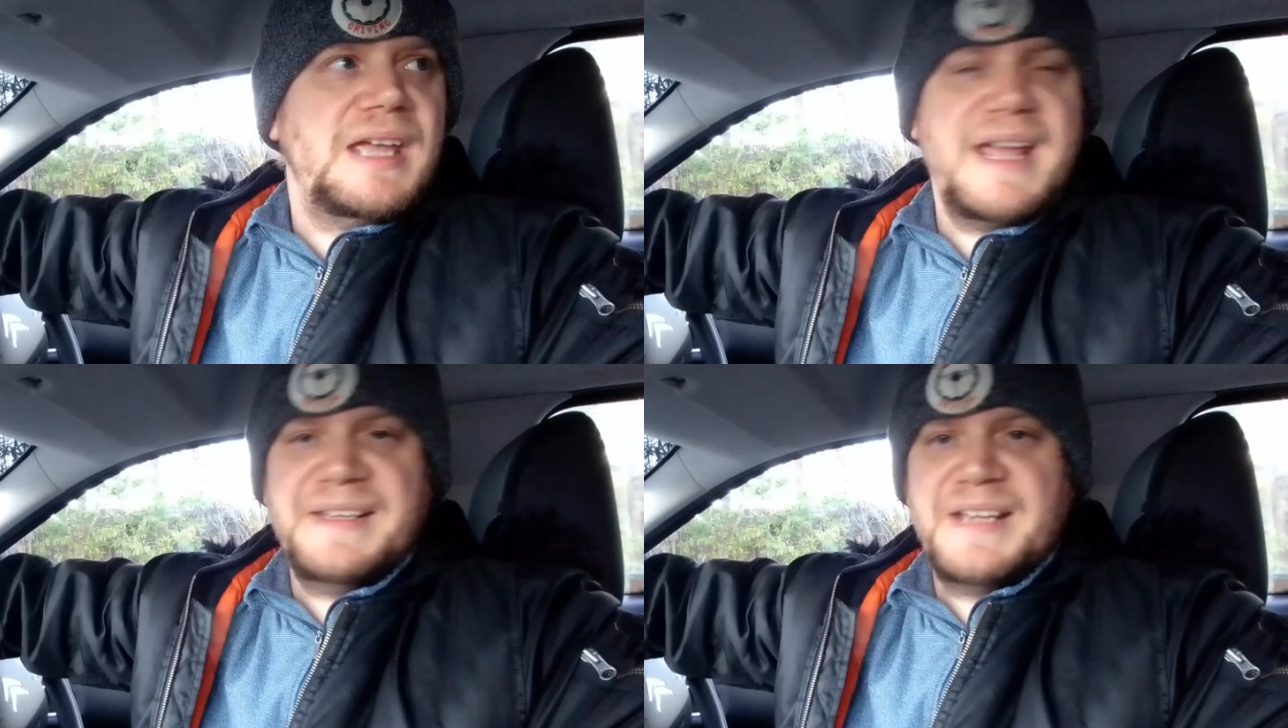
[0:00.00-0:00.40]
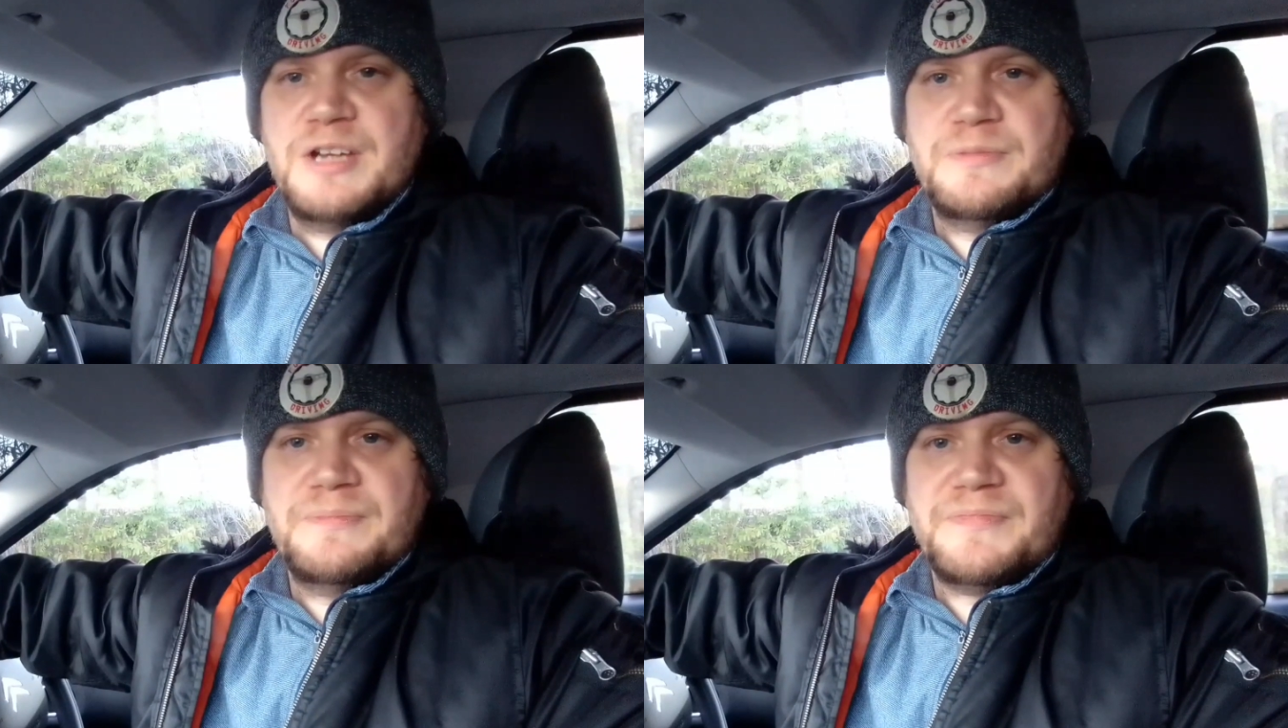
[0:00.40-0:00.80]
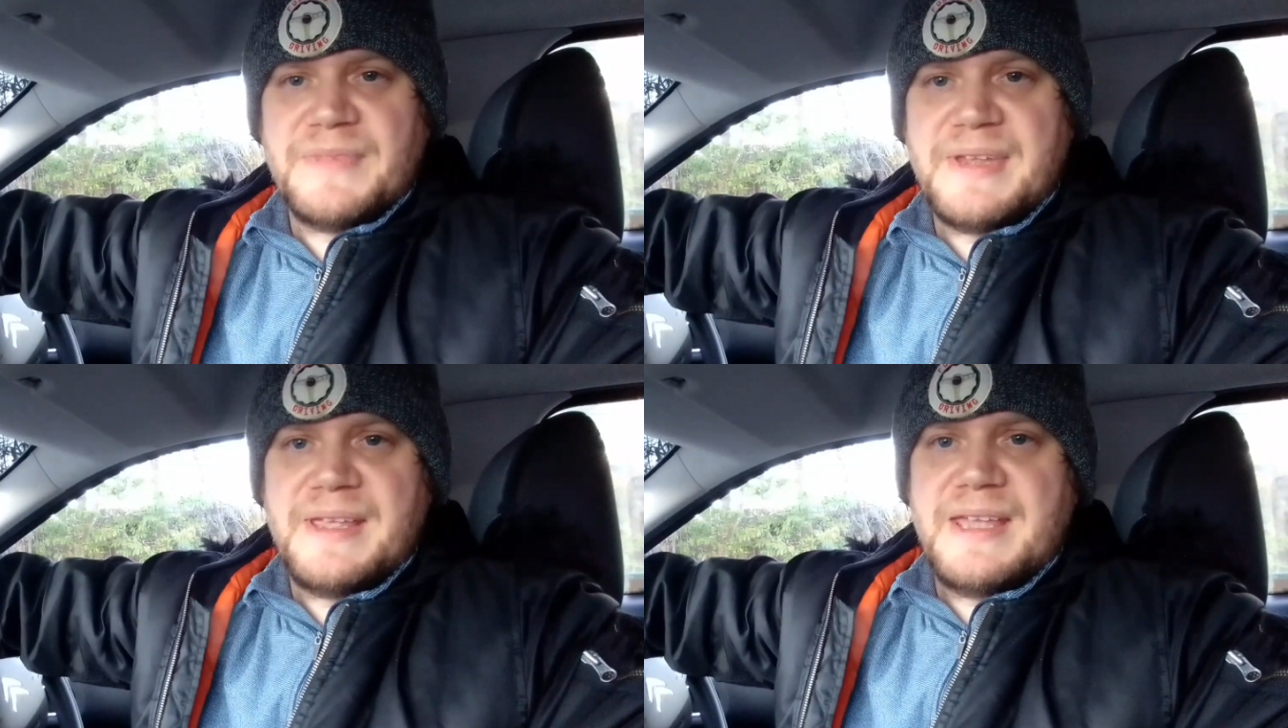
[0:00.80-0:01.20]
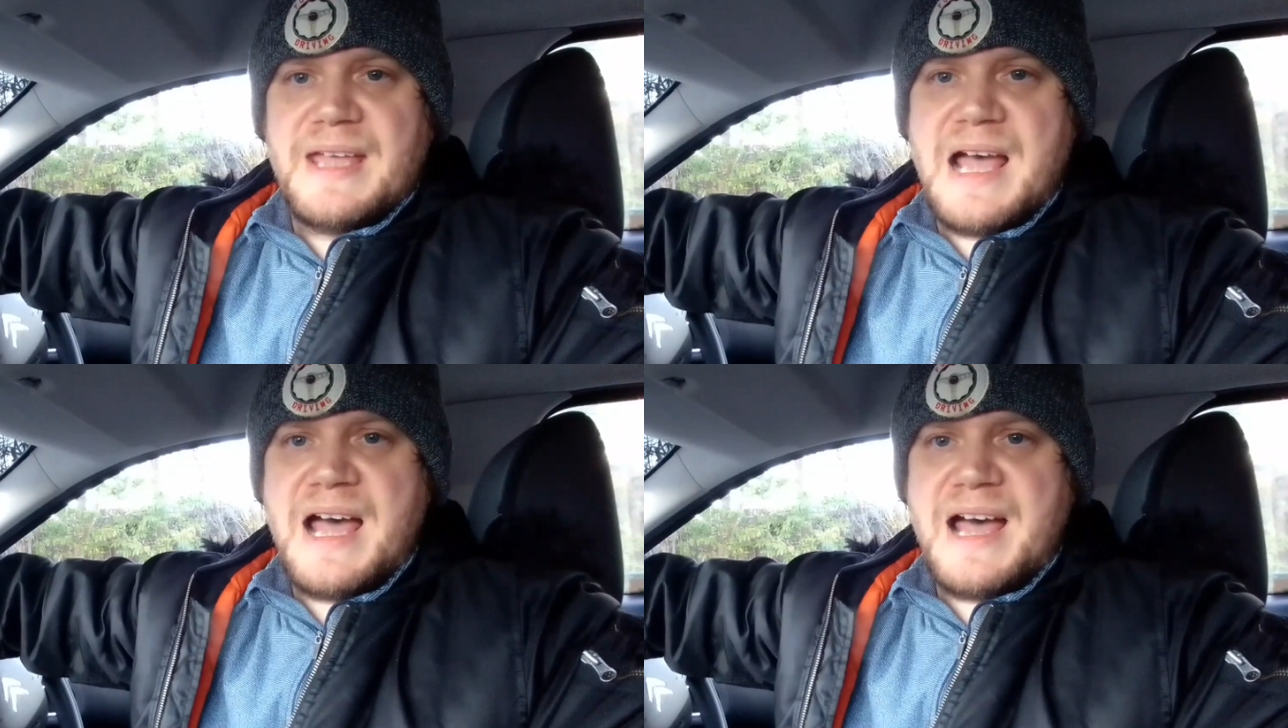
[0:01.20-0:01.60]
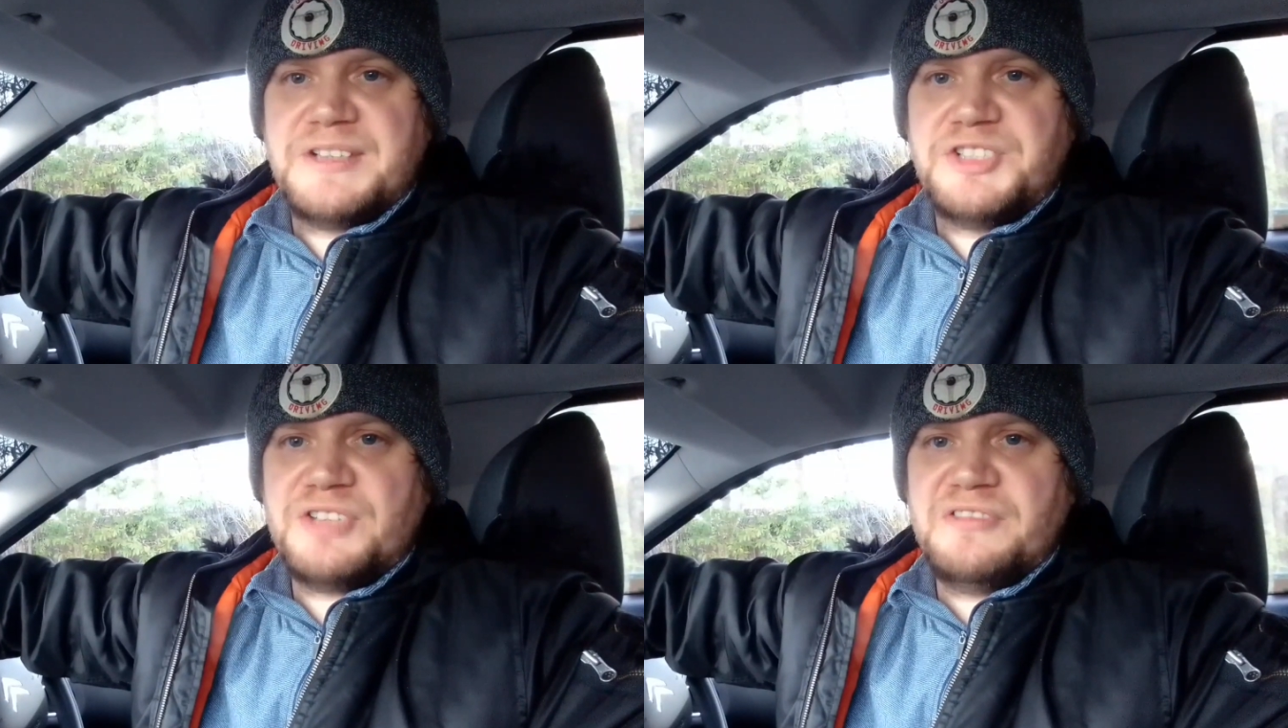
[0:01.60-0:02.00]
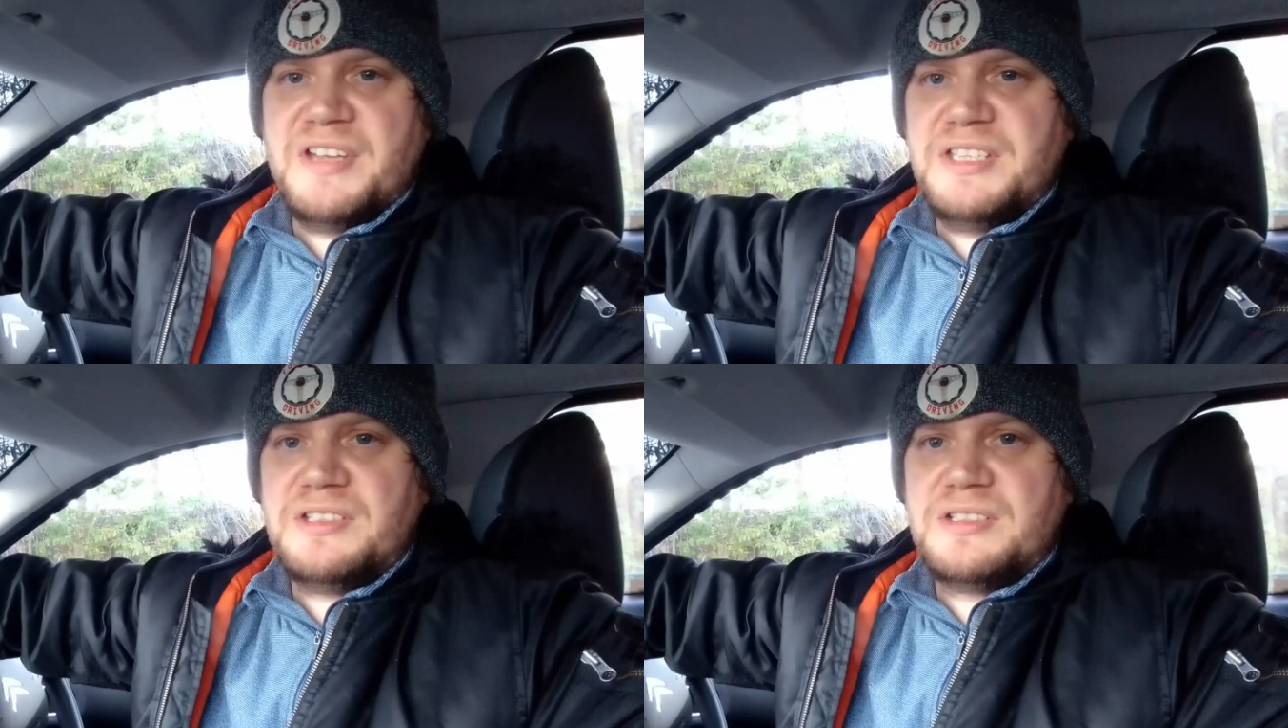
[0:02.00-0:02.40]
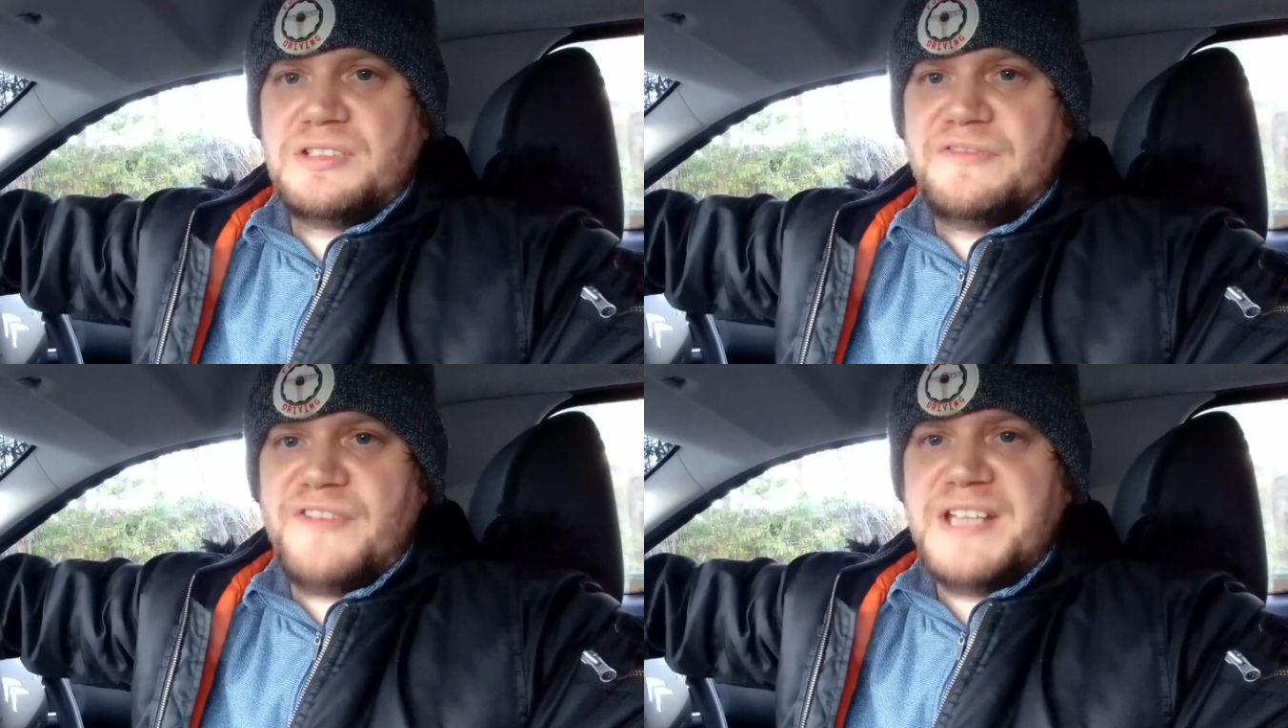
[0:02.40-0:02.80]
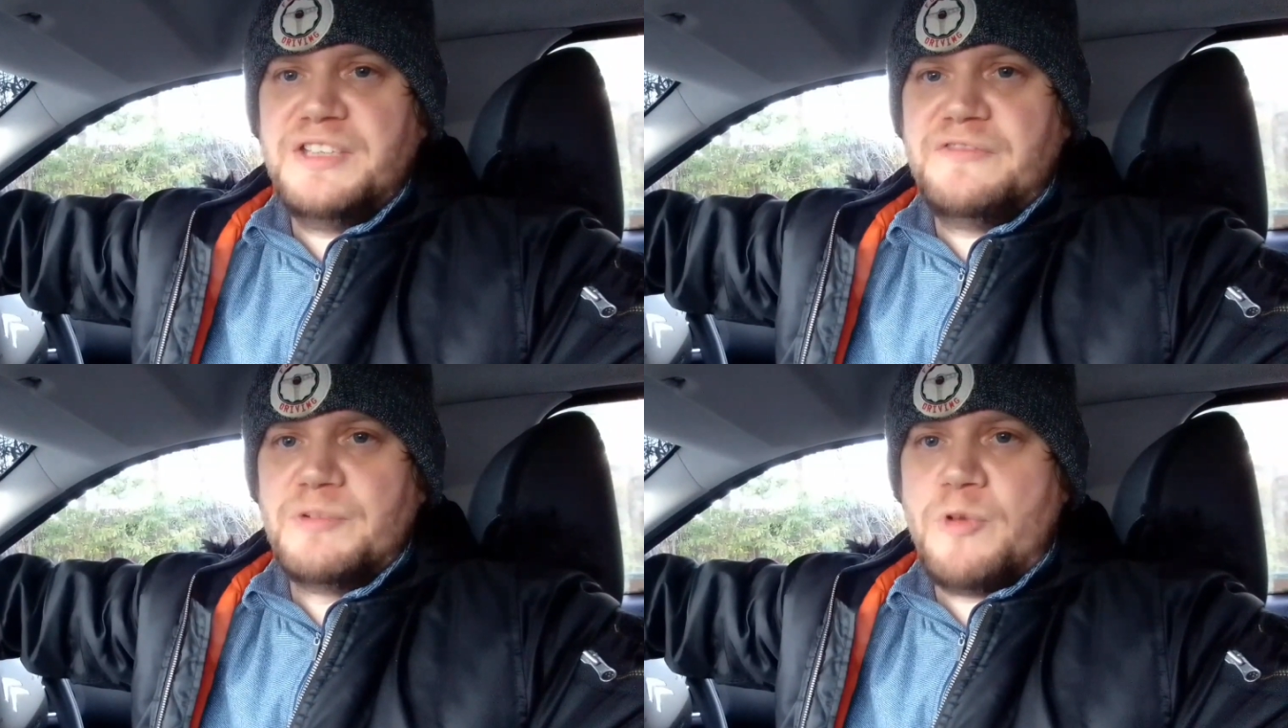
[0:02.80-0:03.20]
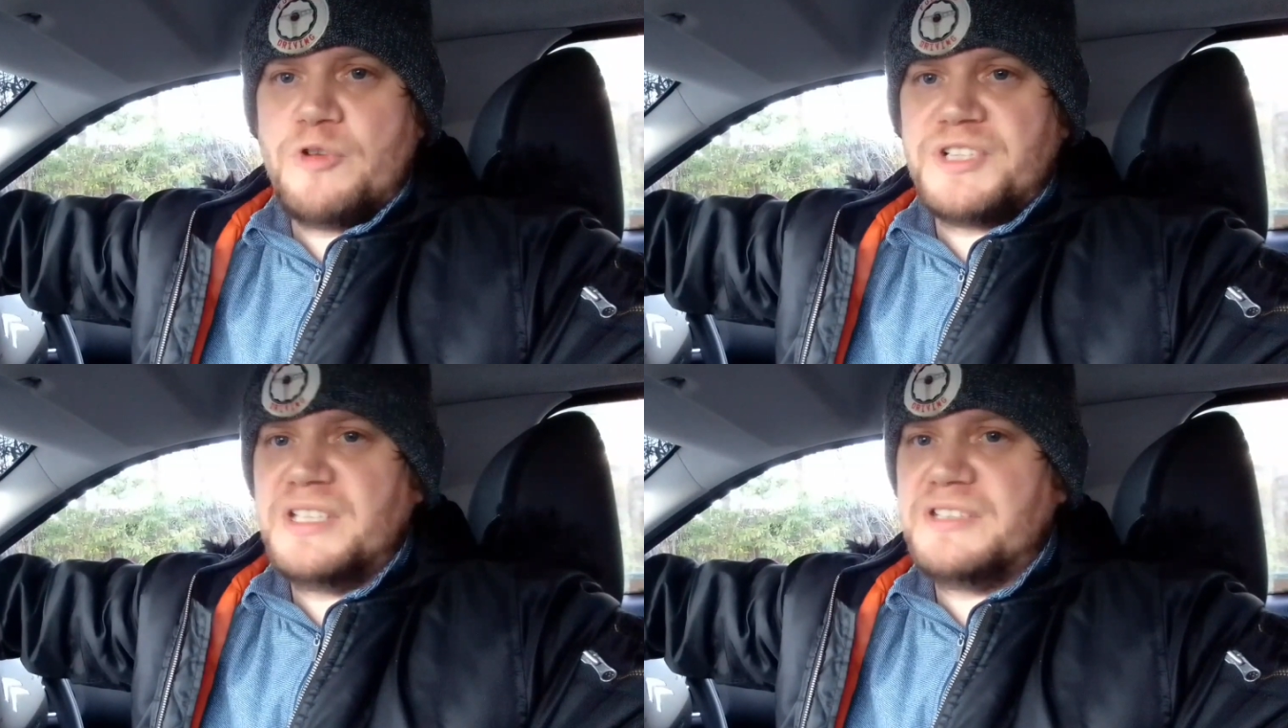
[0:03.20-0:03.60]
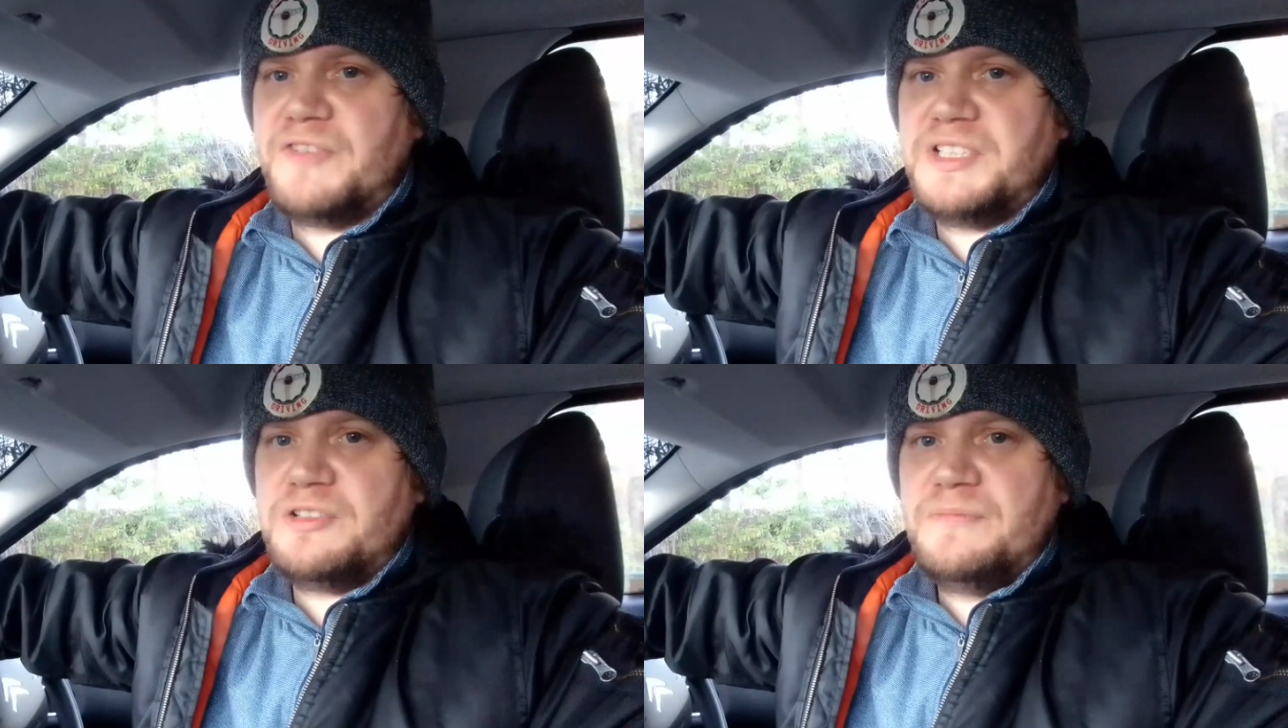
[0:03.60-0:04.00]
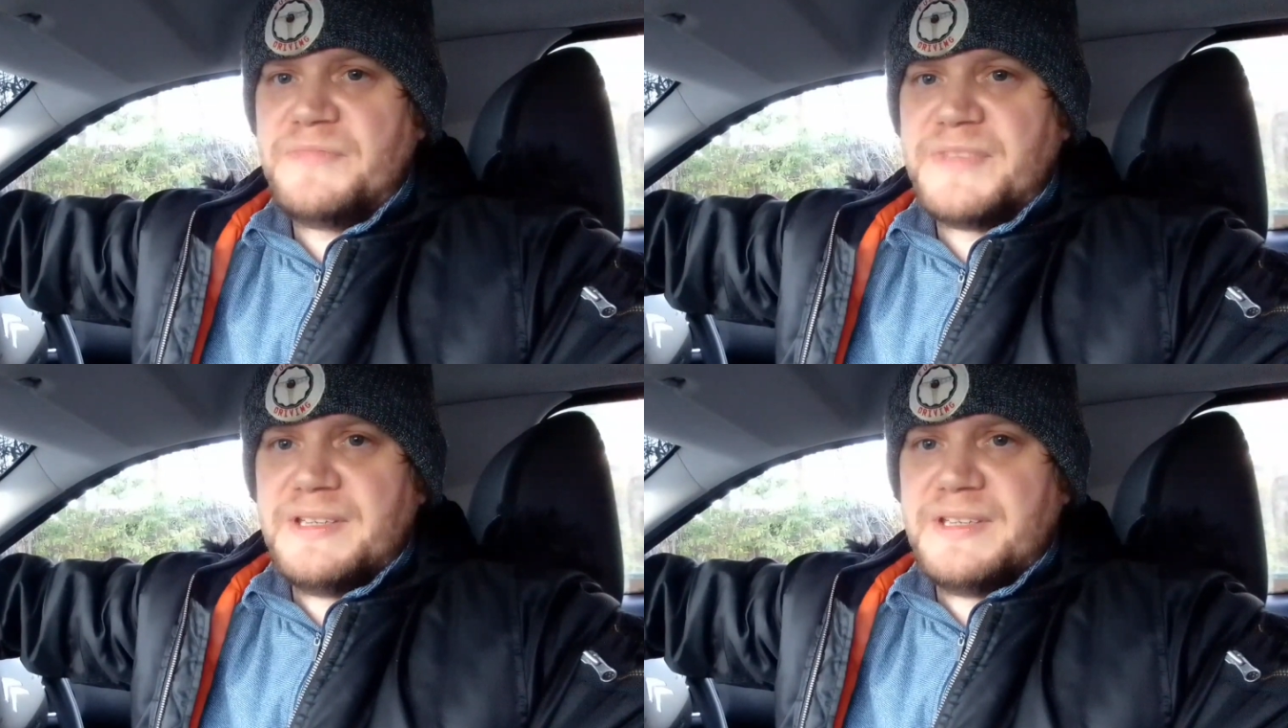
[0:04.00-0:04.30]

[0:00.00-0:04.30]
Anyhow, I'd just like to thank you for watching this video.